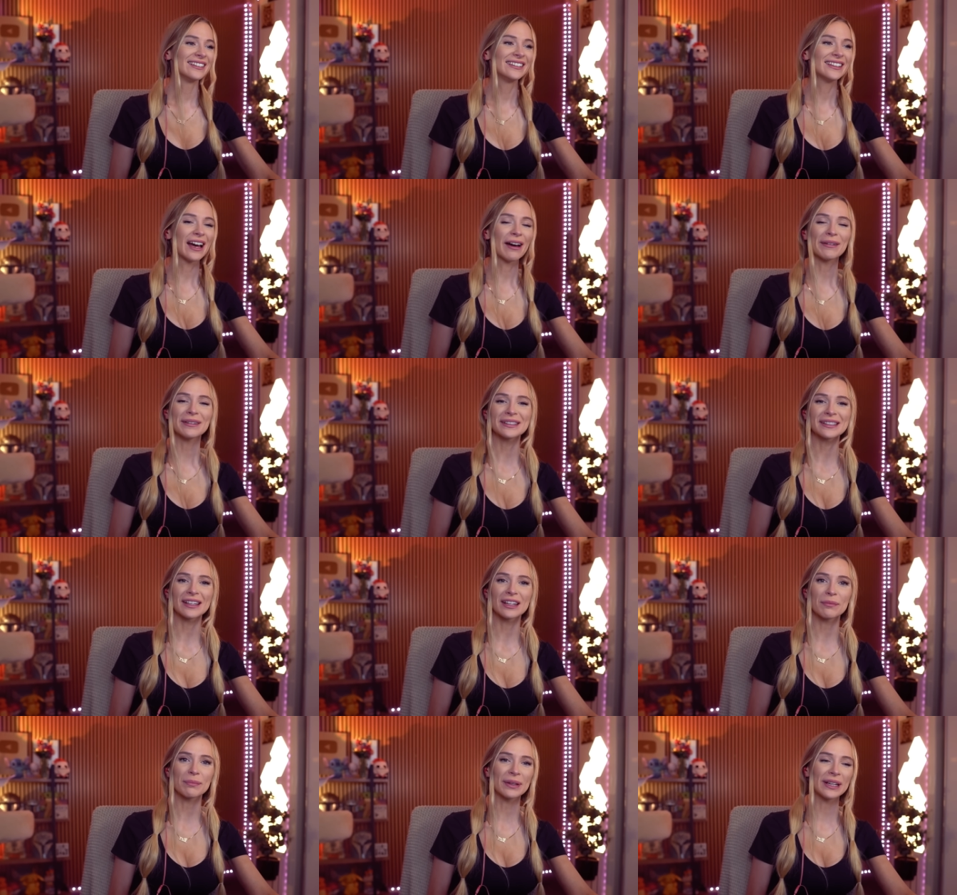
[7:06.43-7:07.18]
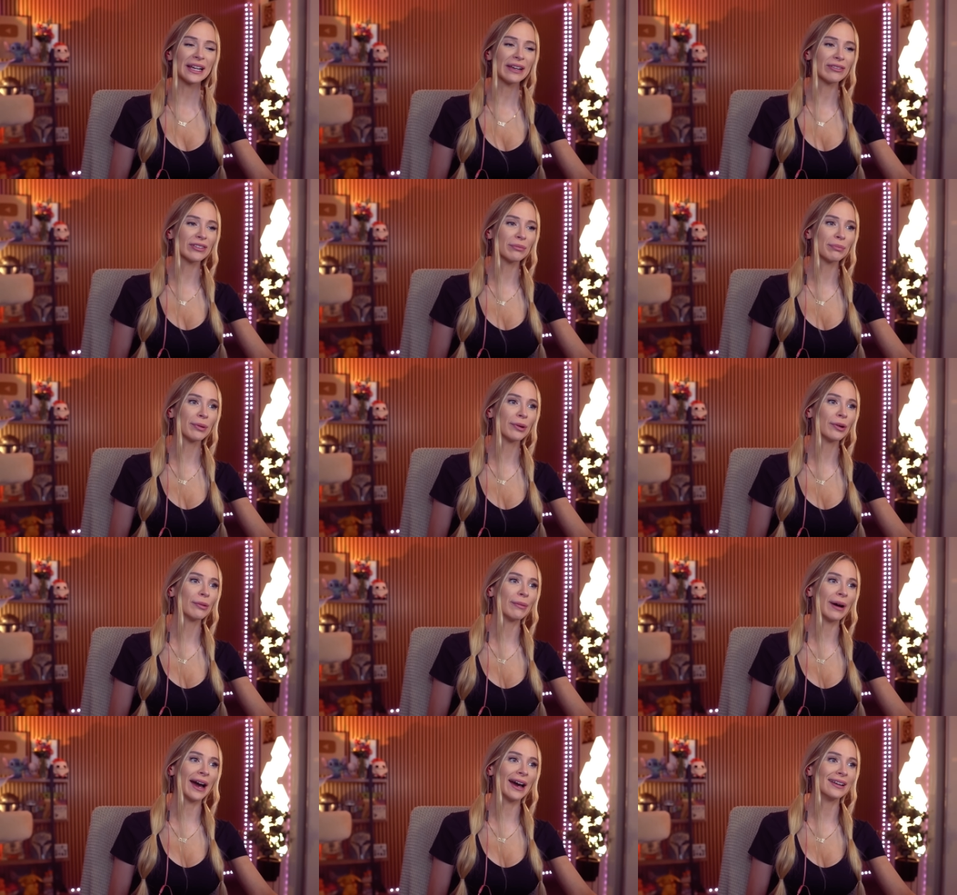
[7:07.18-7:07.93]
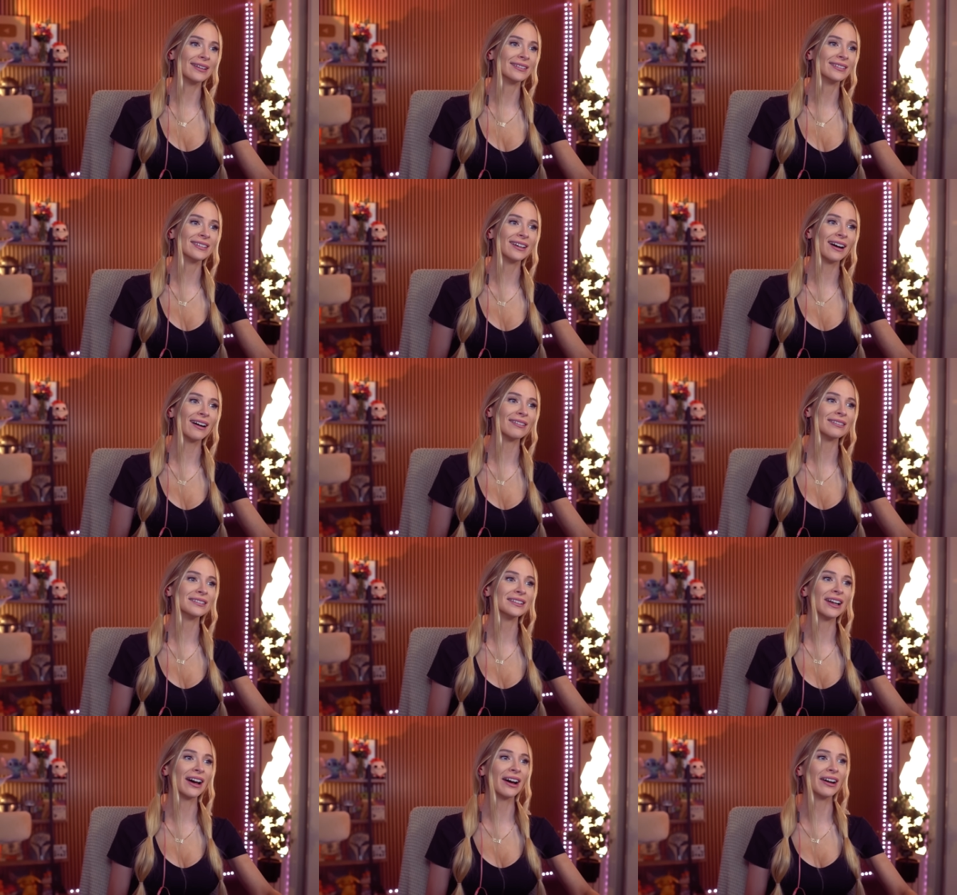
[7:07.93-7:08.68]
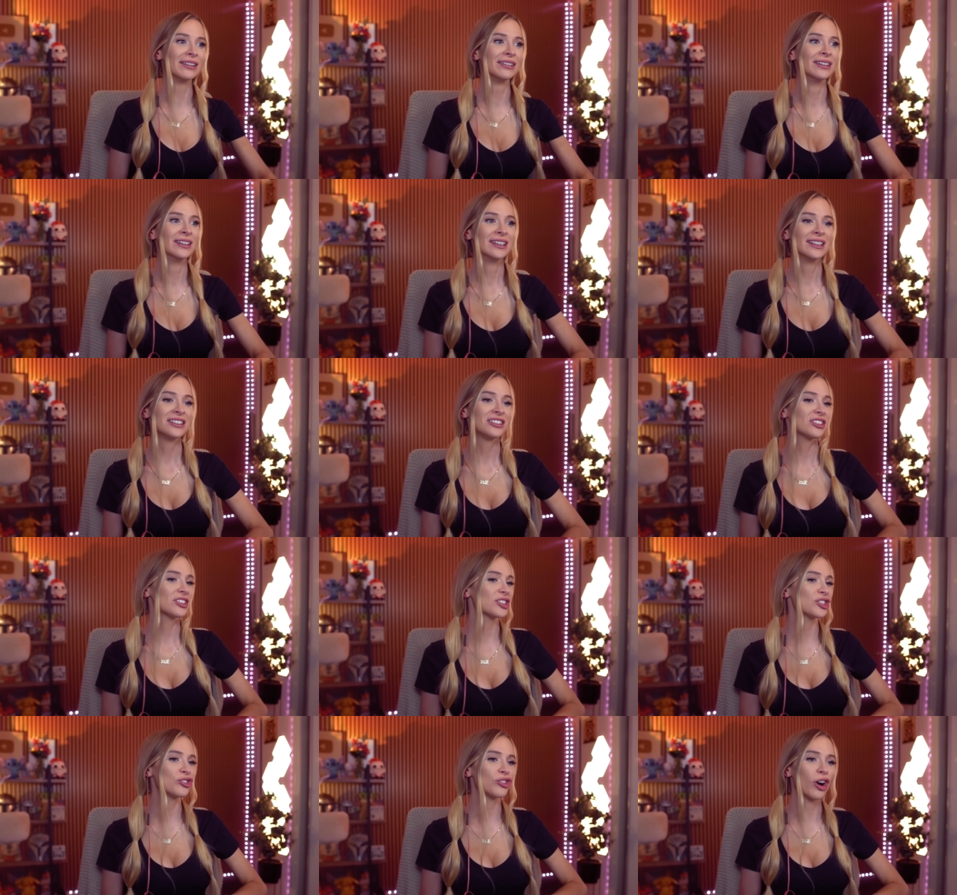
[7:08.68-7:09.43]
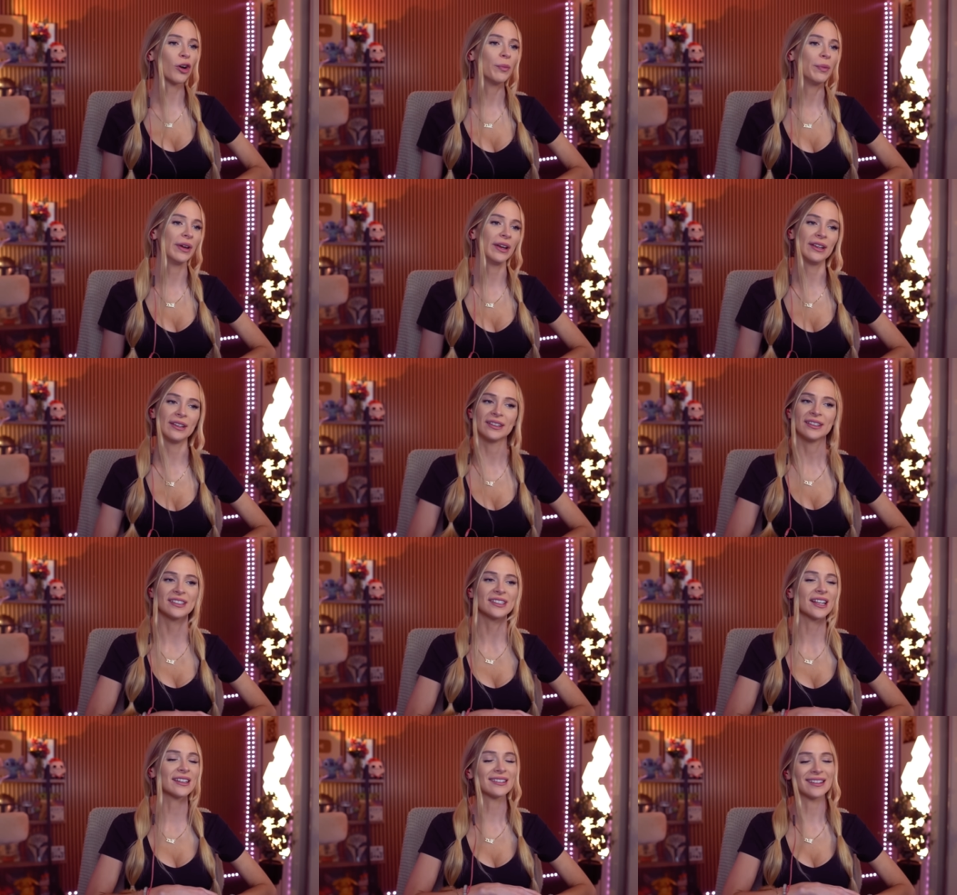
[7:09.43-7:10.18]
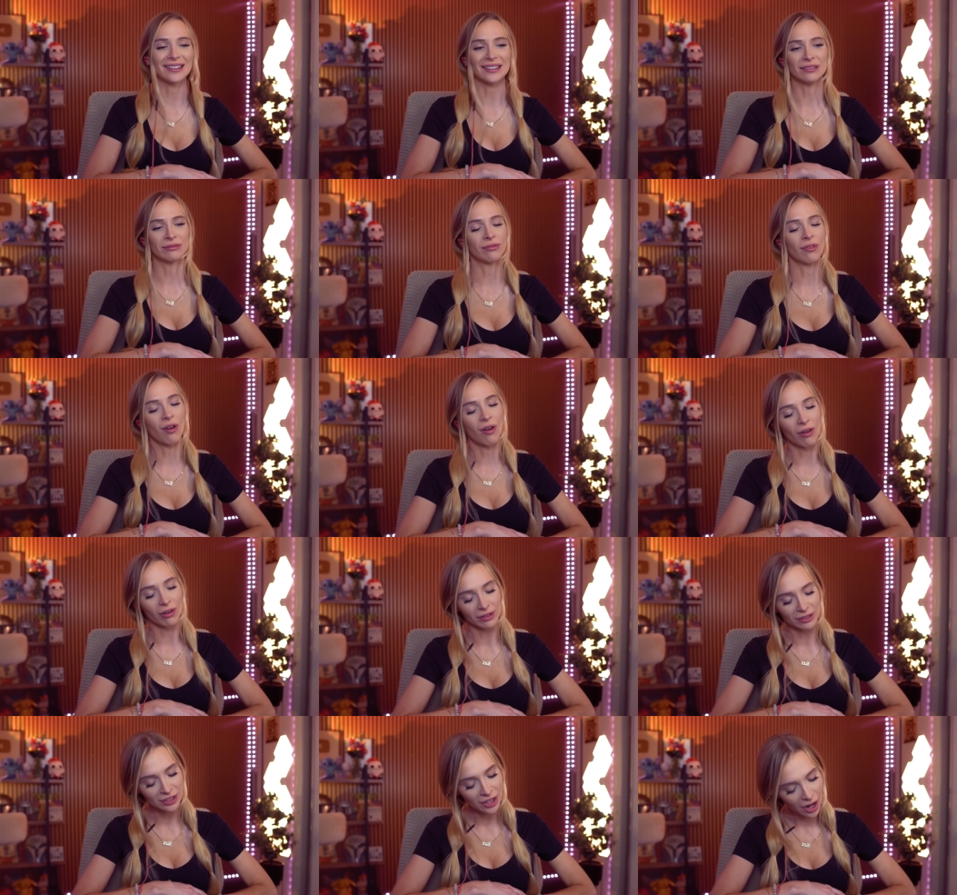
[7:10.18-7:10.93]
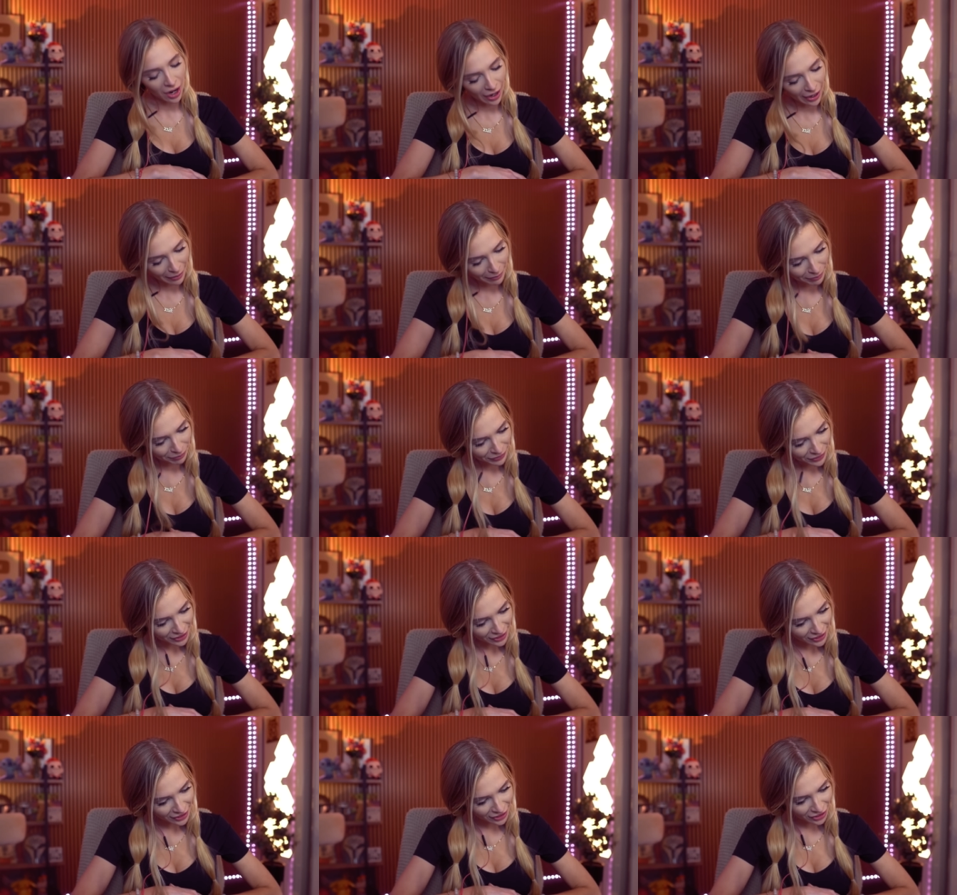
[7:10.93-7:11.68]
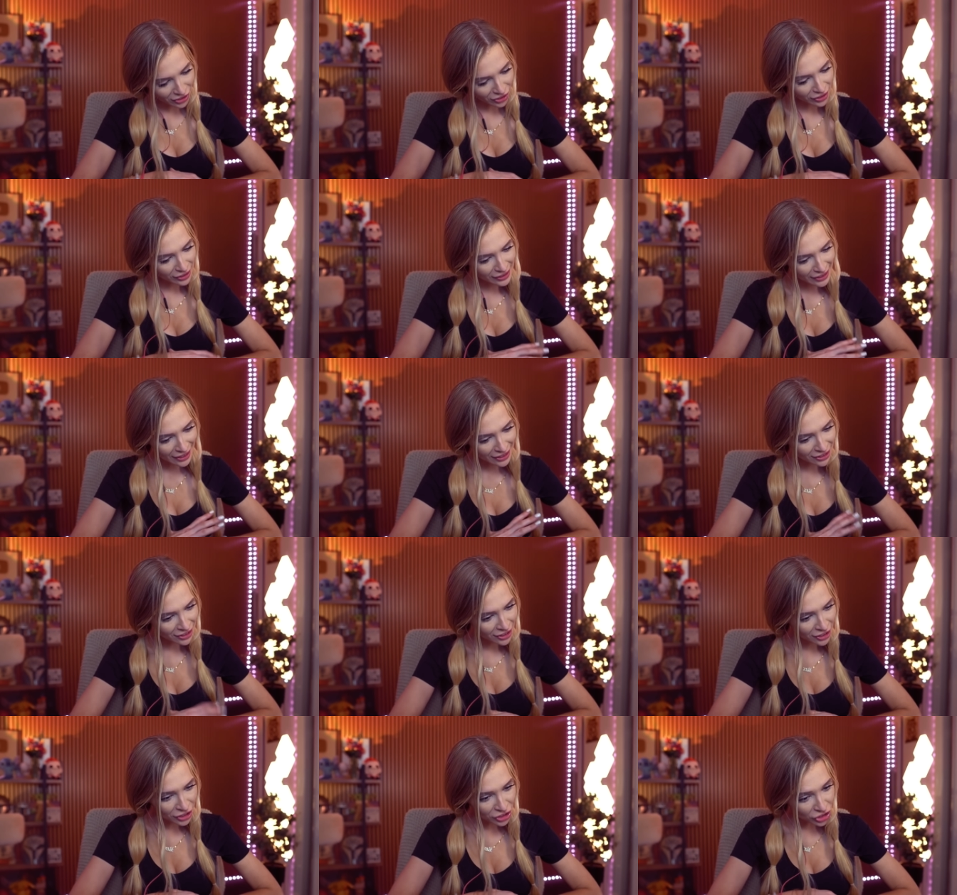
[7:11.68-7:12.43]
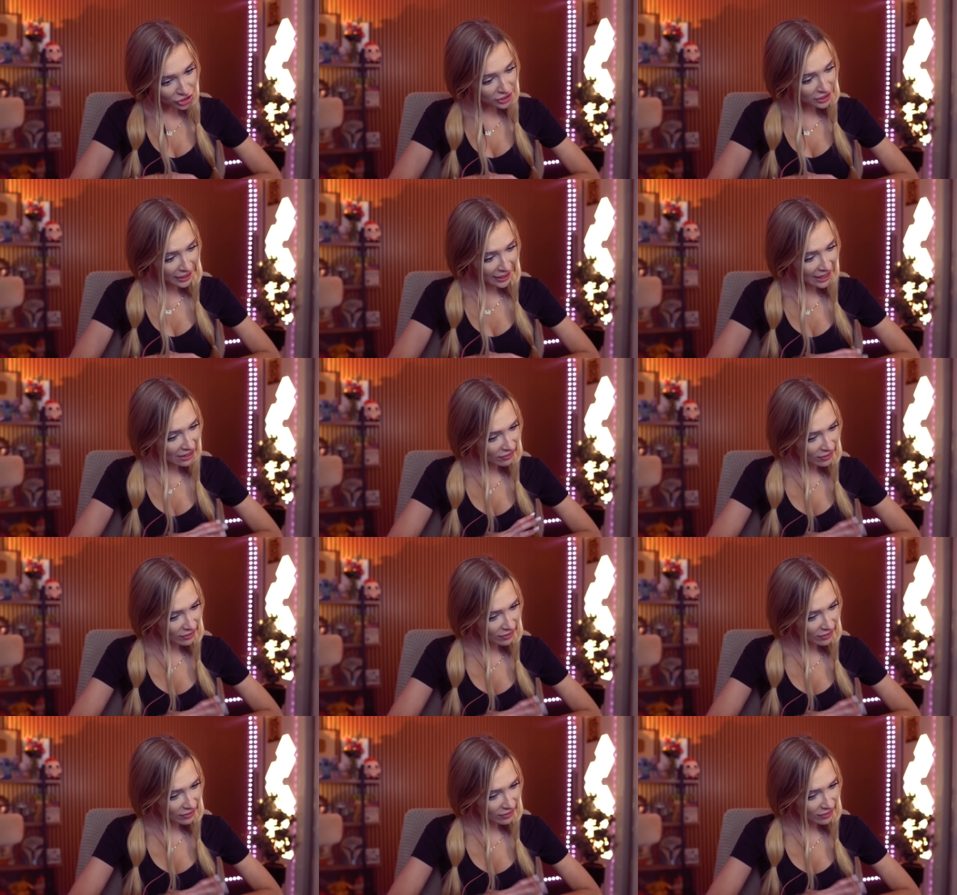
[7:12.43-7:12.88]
No one's gonna believe the poor man. Oh no, just drop it. You said that the wrong time. You could have said, just leave